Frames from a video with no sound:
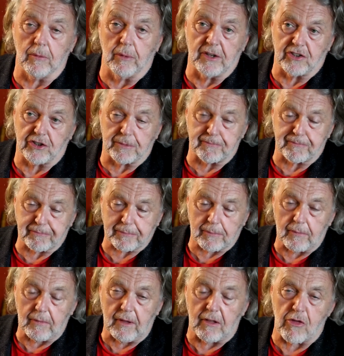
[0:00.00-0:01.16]
which
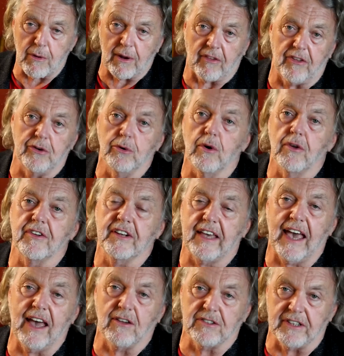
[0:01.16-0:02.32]
was one of the northern
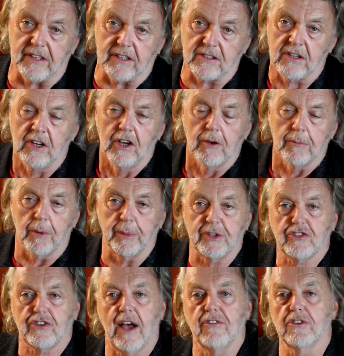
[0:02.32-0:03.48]
counties but we
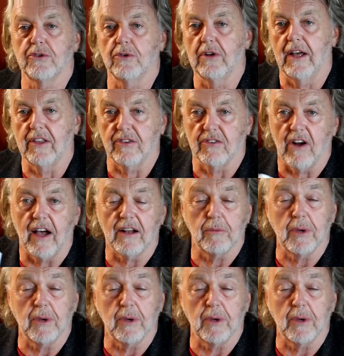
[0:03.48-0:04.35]
travelled all over Ireland.